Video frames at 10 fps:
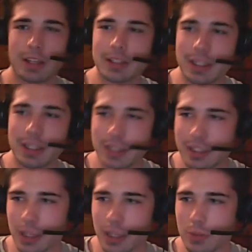Cause I guess this
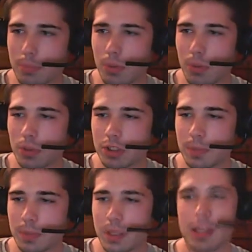guy was a mole or
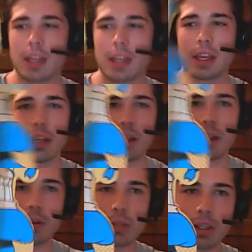something, and then he
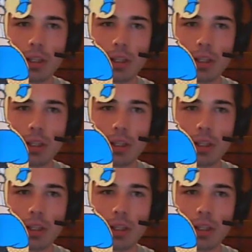just